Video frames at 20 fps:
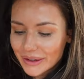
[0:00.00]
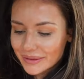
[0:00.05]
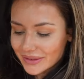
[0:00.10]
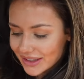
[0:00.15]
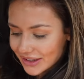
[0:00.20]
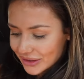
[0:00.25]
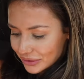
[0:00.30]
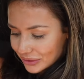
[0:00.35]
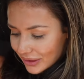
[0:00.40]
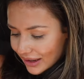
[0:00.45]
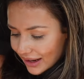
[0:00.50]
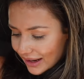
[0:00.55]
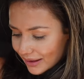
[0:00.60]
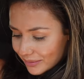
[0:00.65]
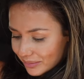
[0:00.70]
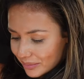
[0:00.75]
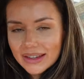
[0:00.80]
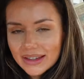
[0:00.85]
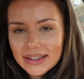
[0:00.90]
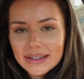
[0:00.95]
I'm gonna
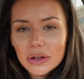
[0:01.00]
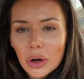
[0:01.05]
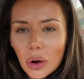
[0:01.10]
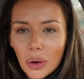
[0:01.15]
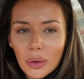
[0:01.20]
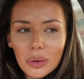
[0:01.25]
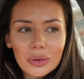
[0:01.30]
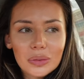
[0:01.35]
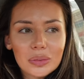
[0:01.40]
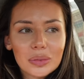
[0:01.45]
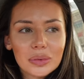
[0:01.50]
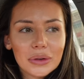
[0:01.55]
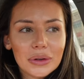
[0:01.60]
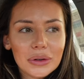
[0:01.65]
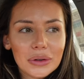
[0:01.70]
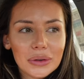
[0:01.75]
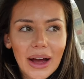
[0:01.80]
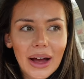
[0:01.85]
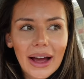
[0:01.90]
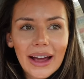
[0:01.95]
grab this cold
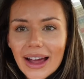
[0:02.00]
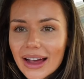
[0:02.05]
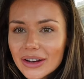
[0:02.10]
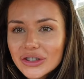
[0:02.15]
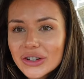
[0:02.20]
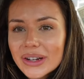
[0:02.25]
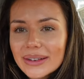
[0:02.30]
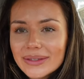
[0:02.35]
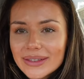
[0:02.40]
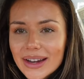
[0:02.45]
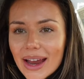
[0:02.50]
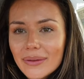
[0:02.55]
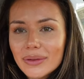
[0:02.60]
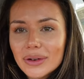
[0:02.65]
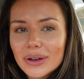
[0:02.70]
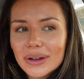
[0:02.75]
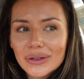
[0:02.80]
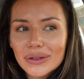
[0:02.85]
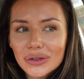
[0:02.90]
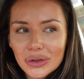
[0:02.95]
brew. I actually have
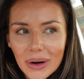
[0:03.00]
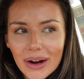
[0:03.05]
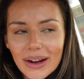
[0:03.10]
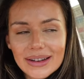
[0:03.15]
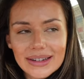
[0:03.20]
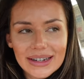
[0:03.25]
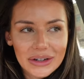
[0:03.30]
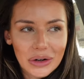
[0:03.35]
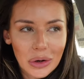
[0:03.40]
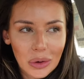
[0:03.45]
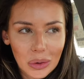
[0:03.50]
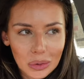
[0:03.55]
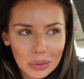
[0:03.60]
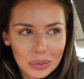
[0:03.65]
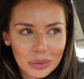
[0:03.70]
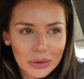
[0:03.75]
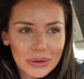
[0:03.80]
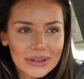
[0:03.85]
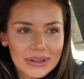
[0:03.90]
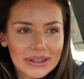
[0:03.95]
never tried a
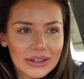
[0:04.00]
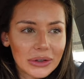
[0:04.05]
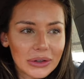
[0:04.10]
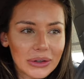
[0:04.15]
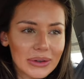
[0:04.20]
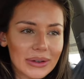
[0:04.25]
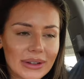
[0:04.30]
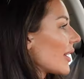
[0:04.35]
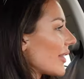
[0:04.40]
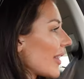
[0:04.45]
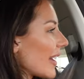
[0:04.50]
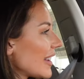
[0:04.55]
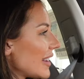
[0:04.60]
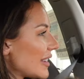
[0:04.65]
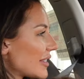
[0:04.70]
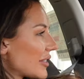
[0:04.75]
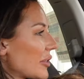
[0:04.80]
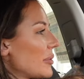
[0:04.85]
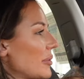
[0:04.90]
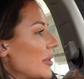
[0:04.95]
cold brew, so thank
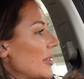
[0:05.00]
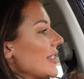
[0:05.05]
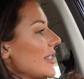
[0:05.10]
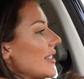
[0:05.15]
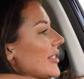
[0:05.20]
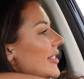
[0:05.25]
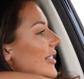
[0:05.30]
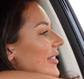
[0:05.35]
you so much.